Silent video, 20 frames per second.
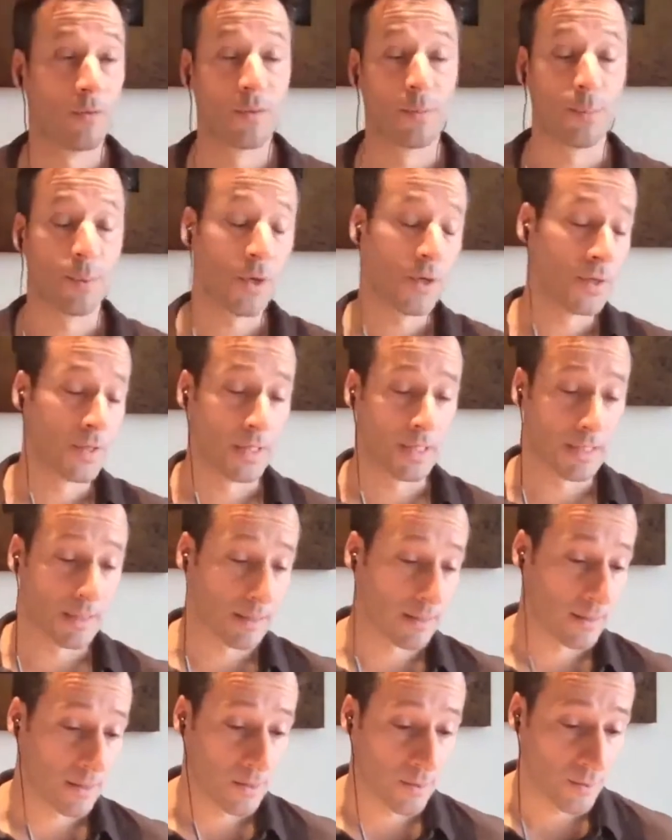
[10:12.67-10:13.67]
the project
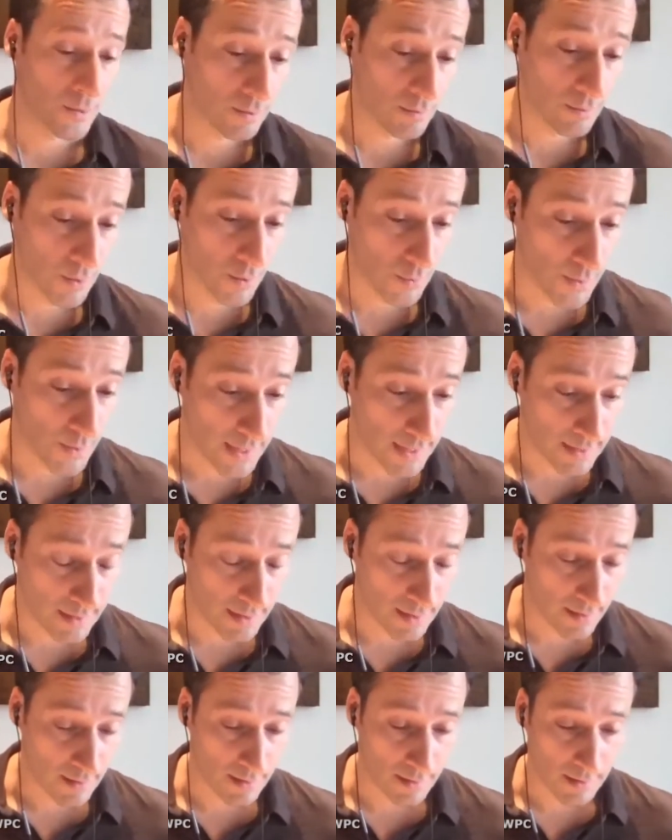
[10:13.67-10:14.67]
is to
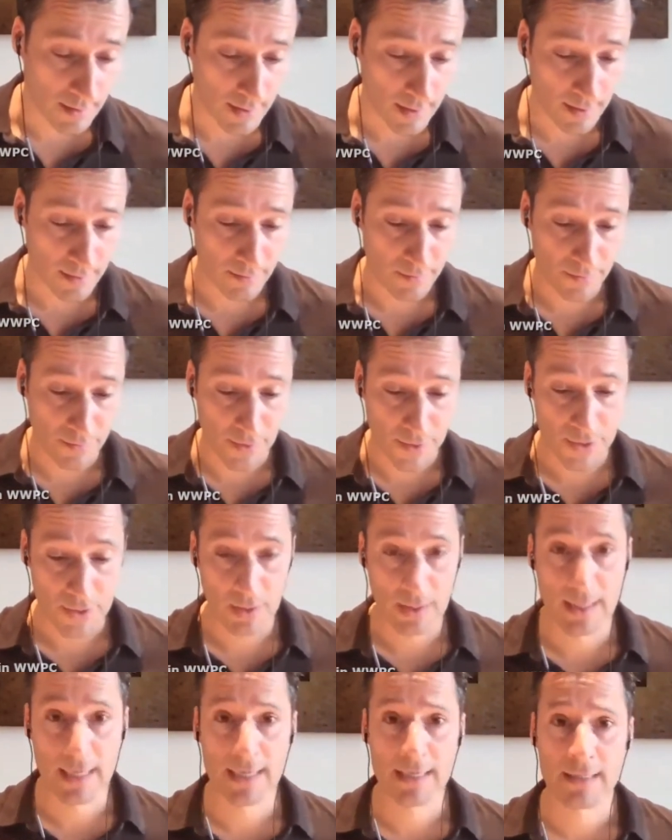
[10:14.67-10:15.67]
create a
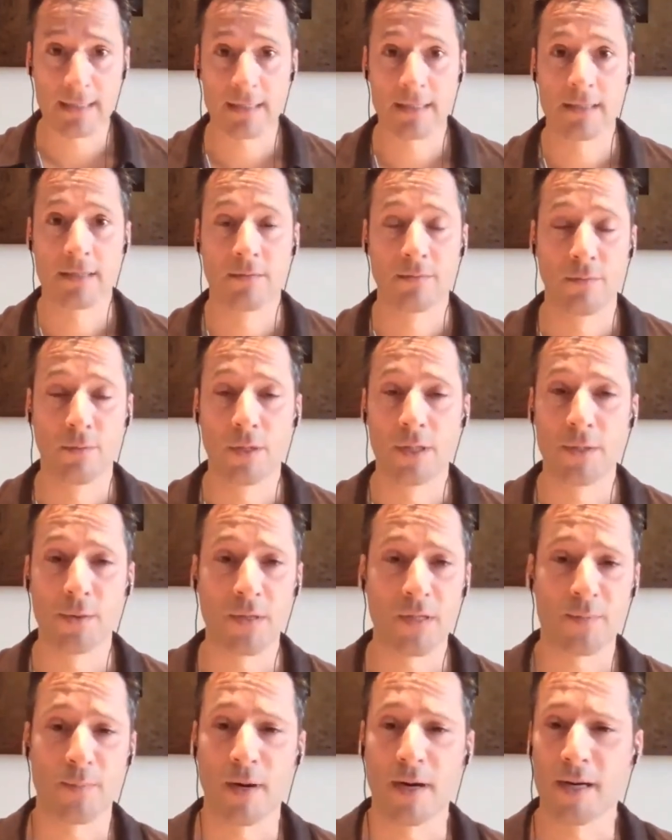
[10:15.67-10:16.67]
frictionless, fully
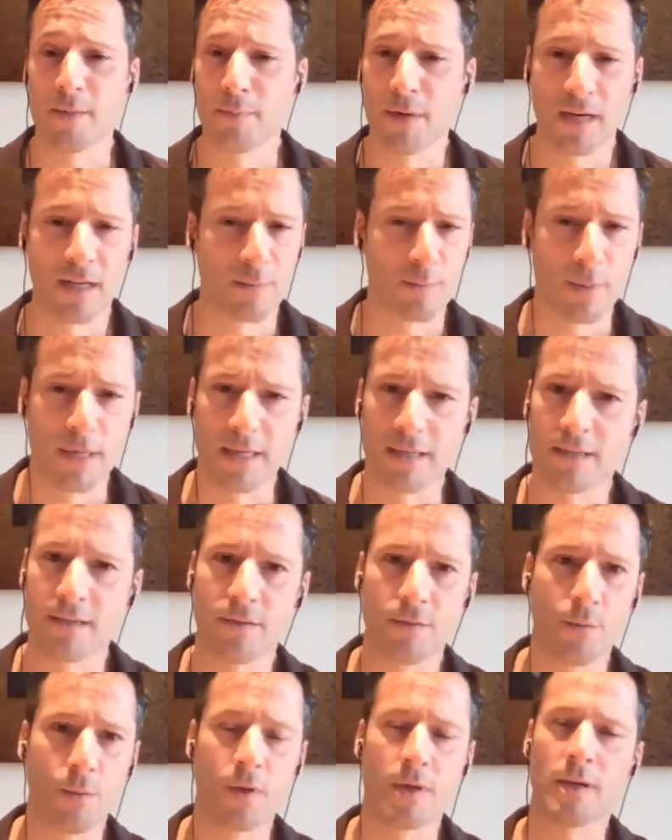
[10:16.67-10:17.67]
transparent marketplace
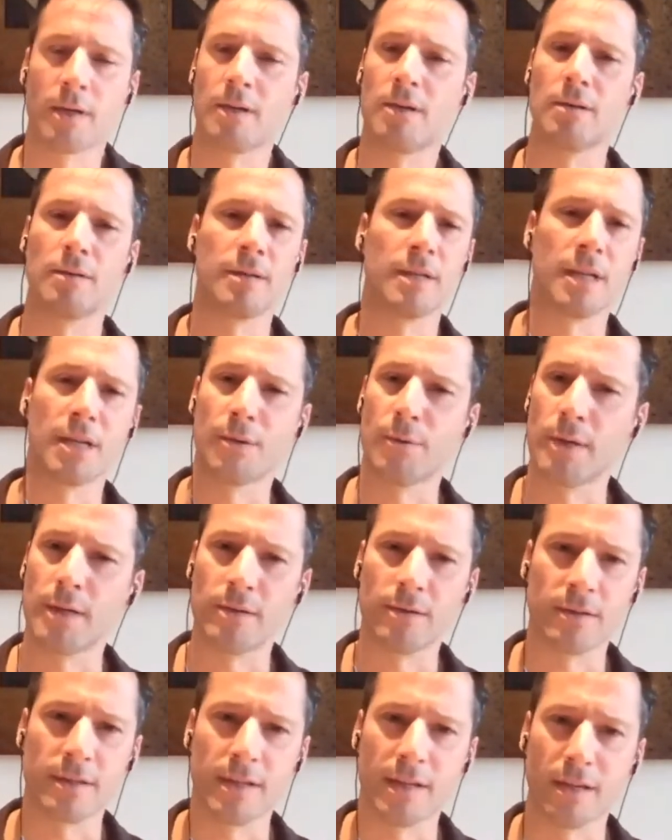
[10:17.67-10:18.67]
where content
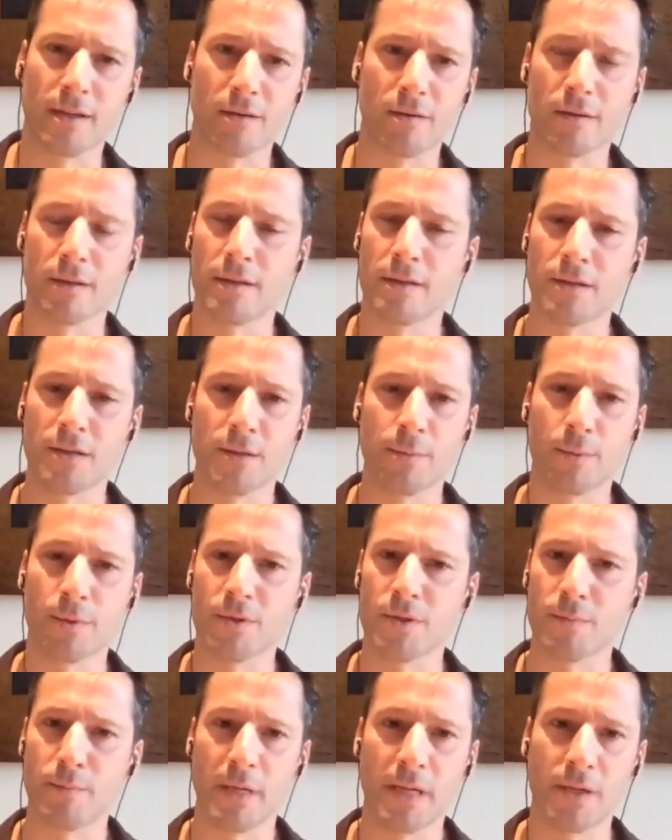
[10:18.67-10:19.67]
creators and content
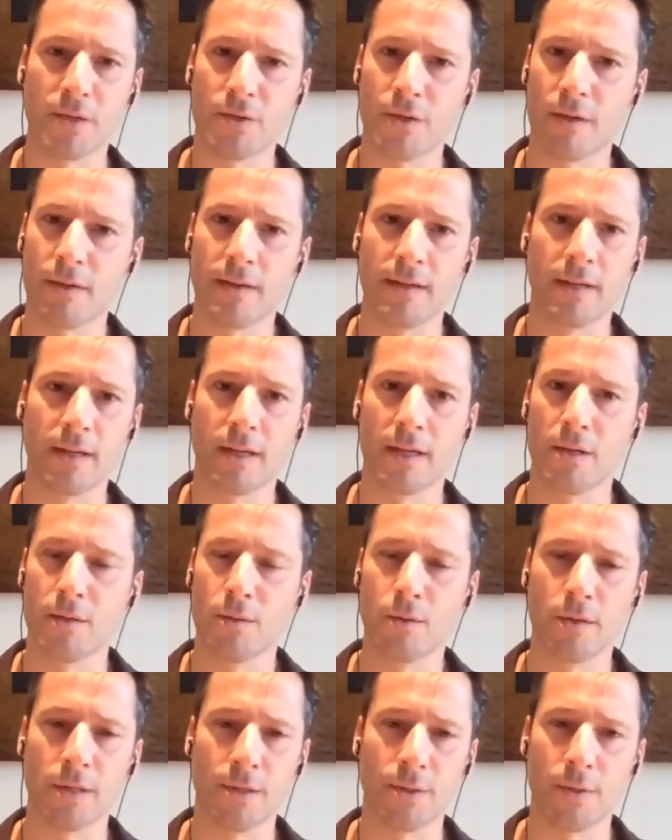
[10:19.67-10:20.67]
distributors meet each other and can do
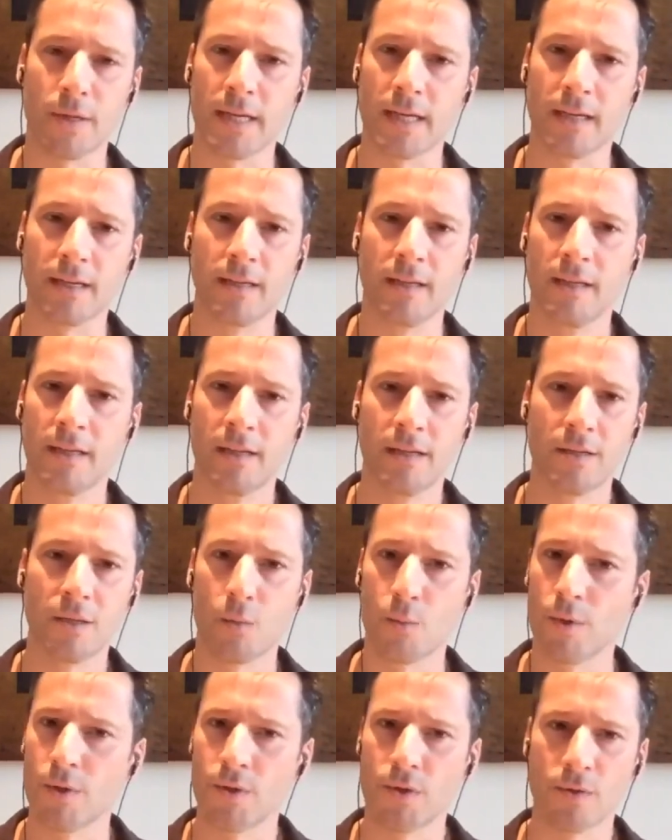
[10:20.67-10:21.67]
all the trading. So
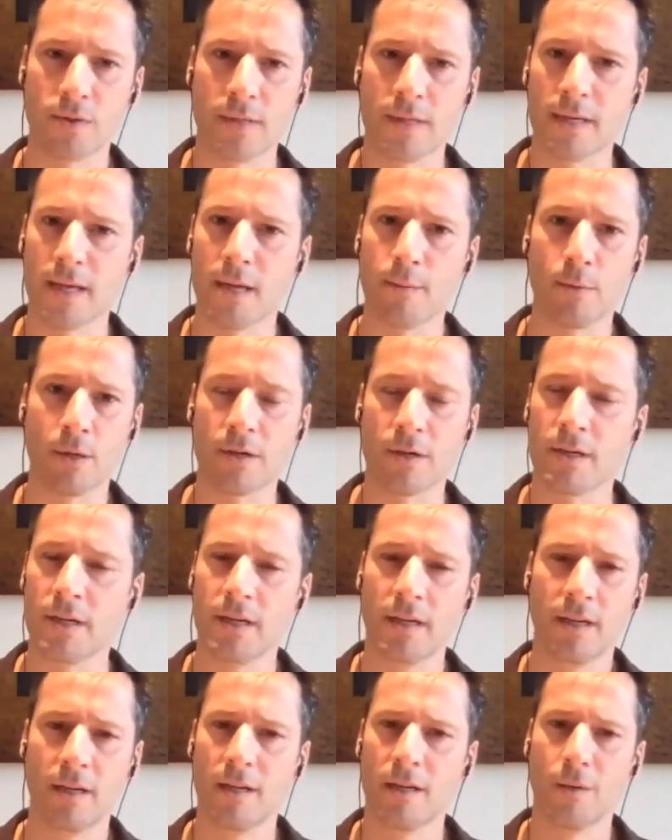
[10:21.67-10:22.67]
we're just an enabler.
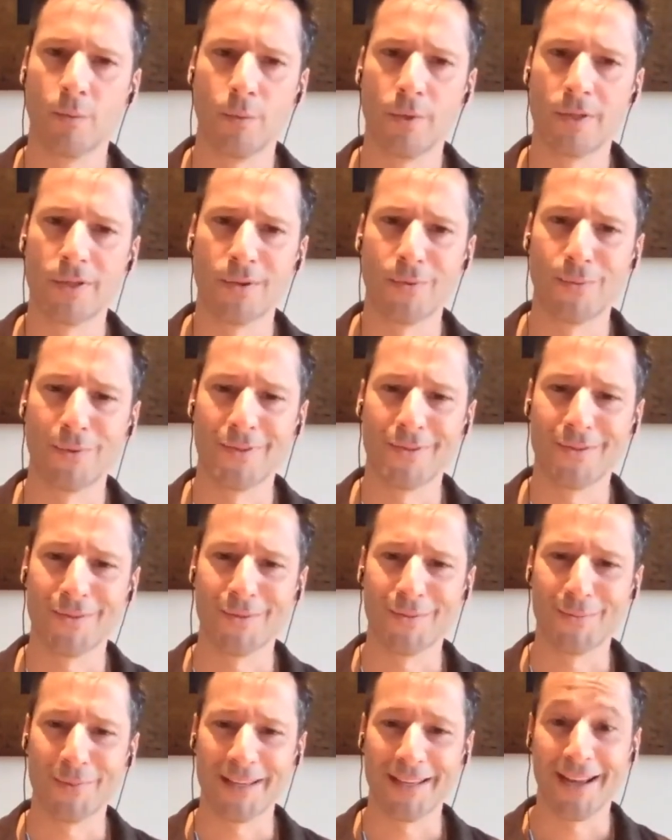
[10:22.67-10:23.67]
We don't want
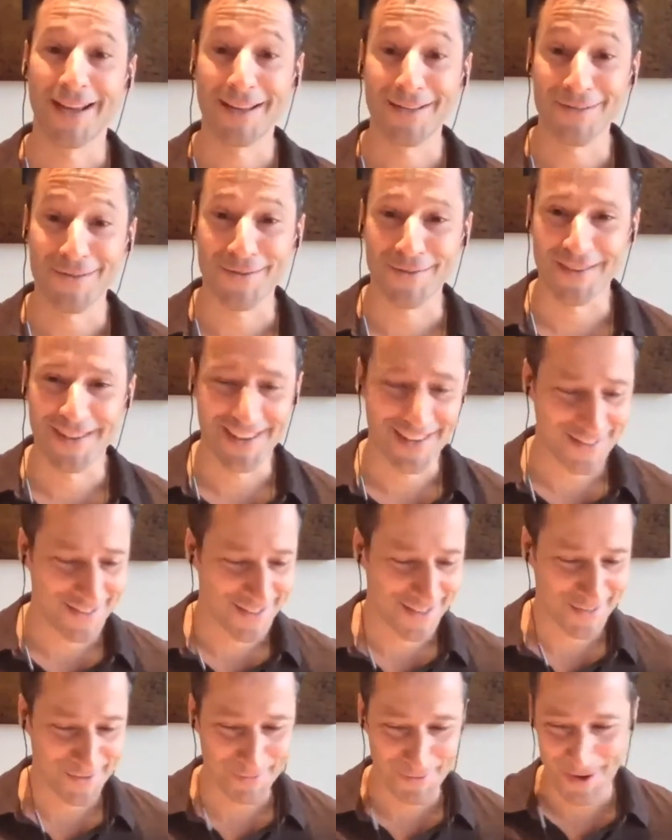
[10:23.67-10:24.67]
to be hands-on
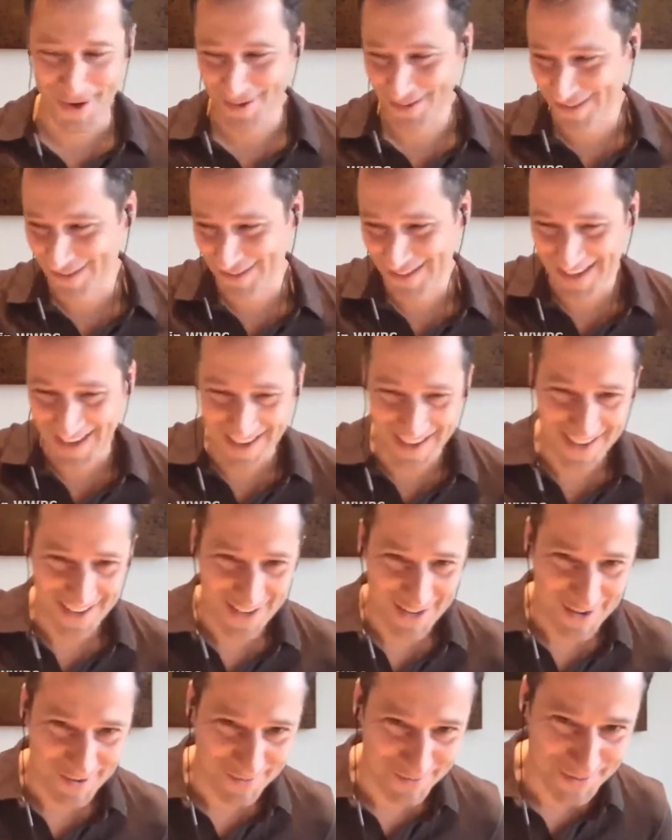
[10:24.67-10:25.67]
as we are today.
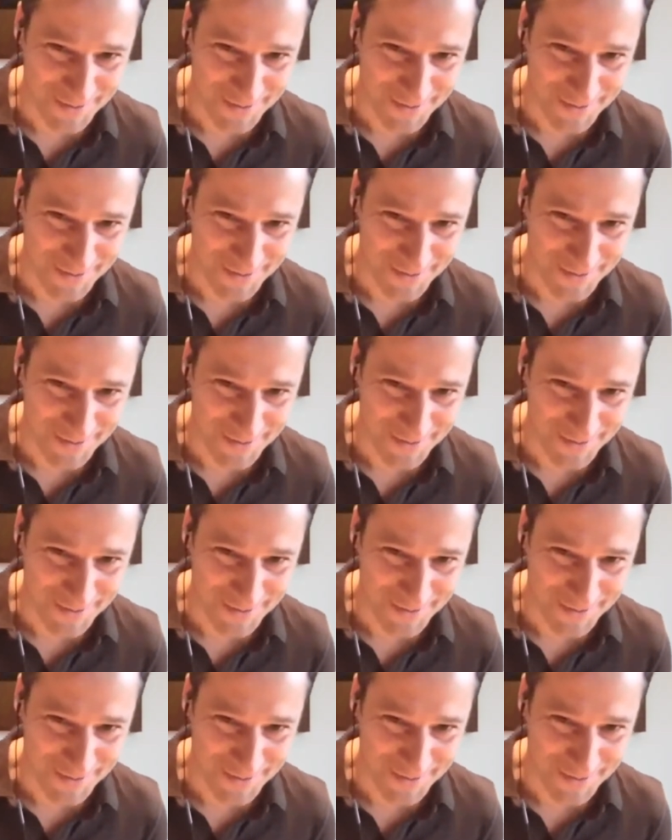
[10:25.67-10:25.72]
We